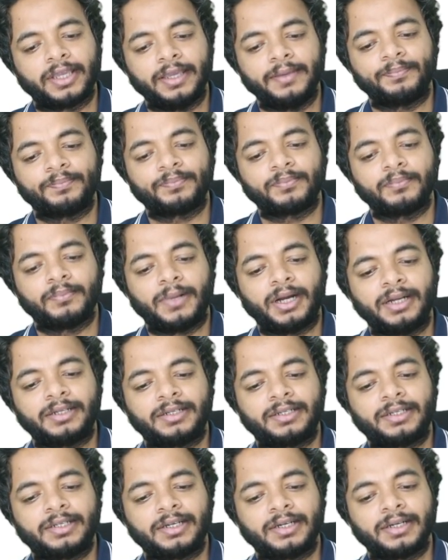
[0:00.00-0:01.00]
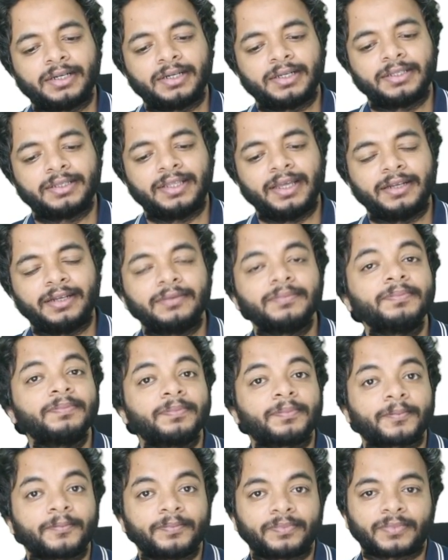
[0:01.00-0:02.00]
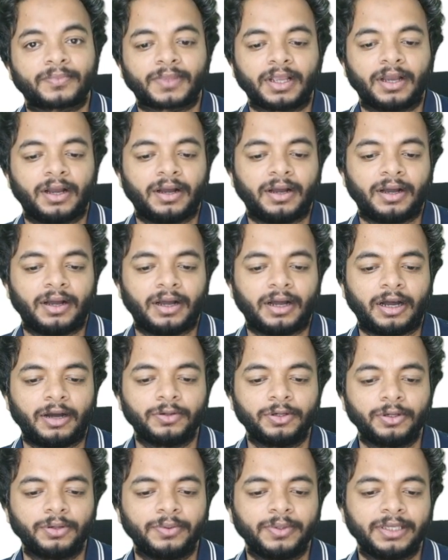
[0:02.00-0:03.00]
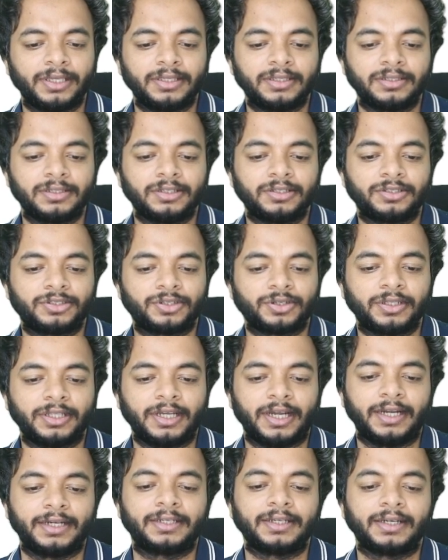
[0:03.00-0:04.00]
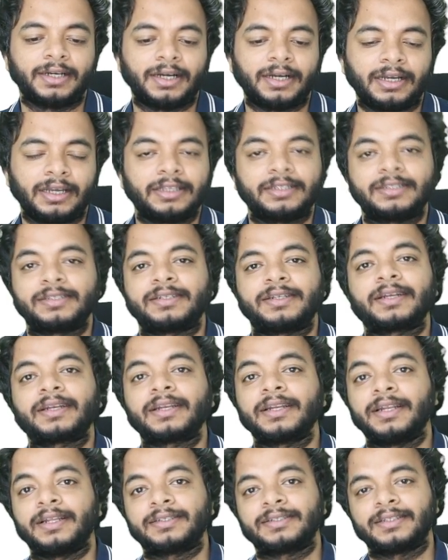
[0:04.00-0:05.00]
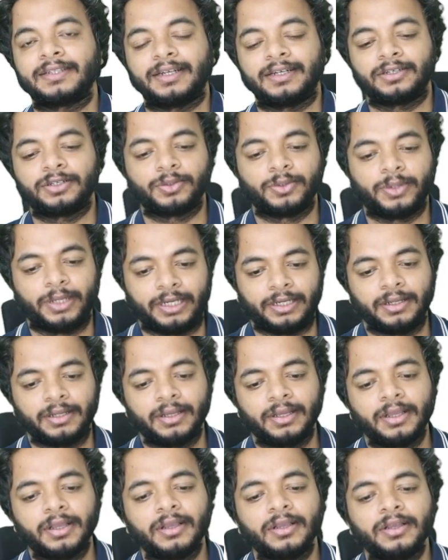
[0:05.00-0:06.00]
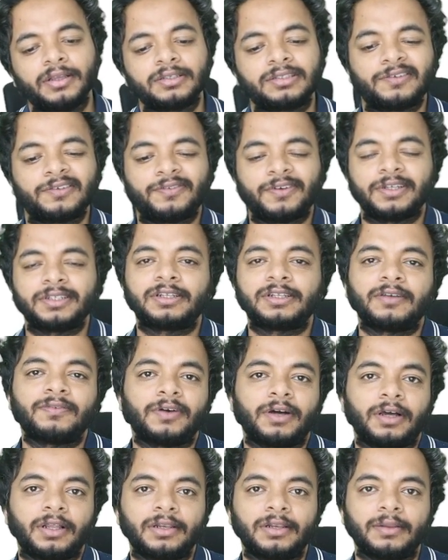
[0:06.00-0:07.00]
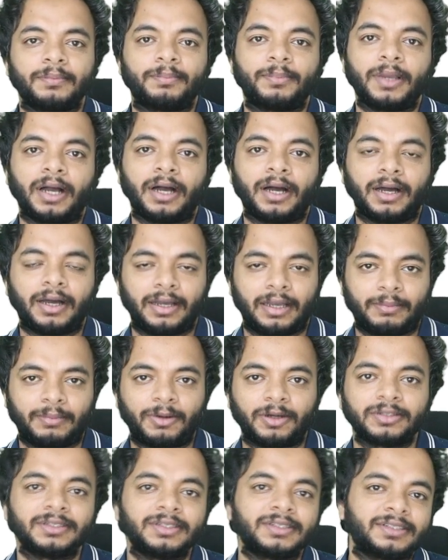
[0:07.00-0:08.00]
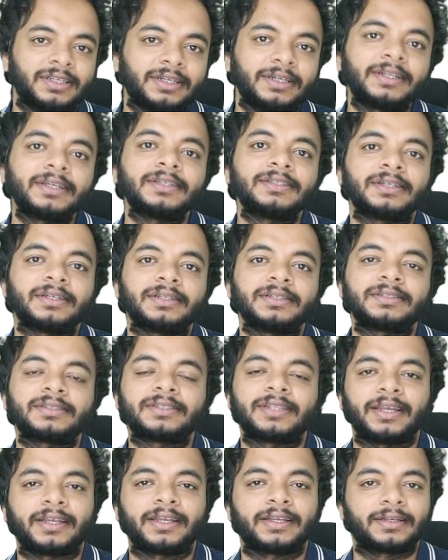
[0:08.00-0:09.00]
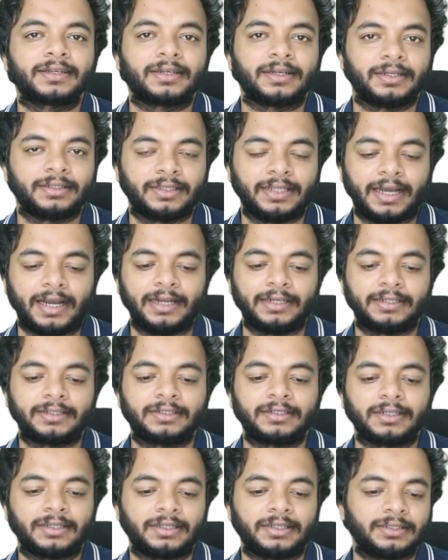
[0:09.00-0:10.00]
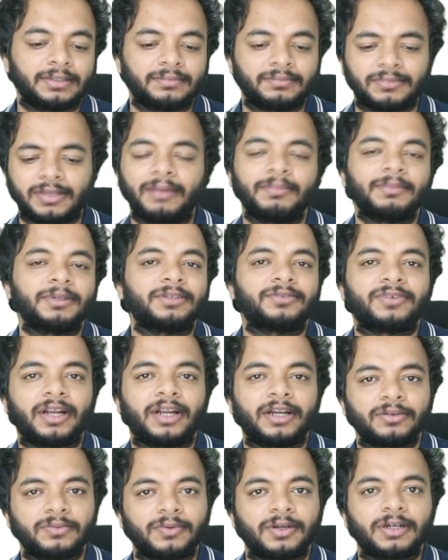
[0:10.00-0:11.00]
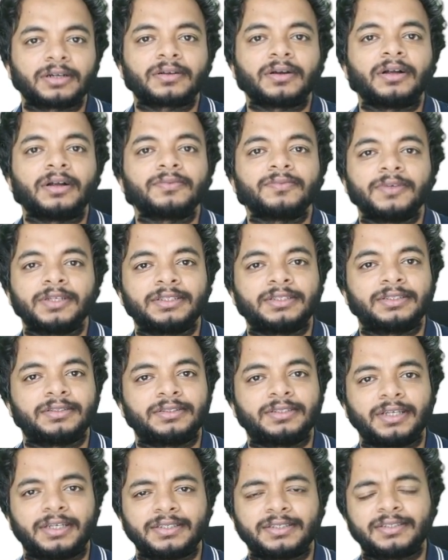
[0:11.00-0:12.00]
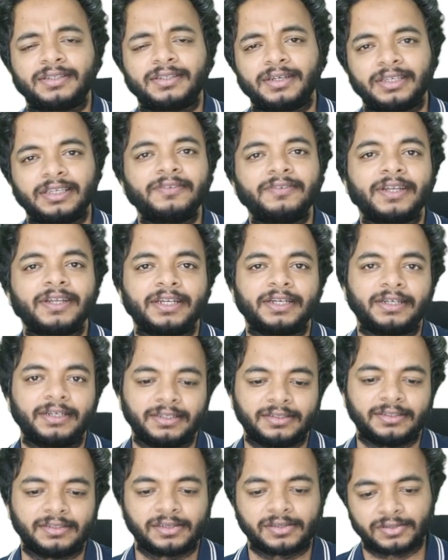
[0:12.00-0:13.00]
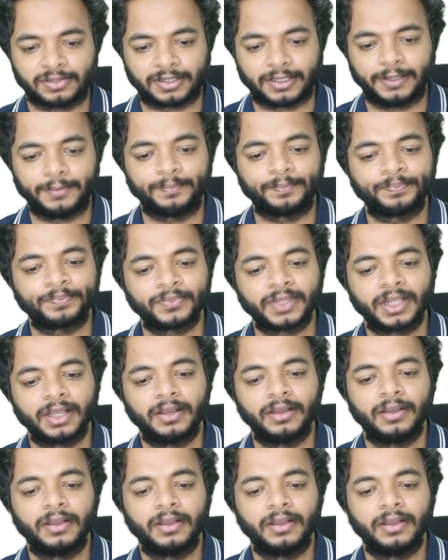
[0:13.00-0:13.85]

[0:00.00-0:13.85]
Okay, but then how do we show that it's strictly lesser than 2n? So first of all, among these integers, think that I mean, try to work on with just the even integers. Okay,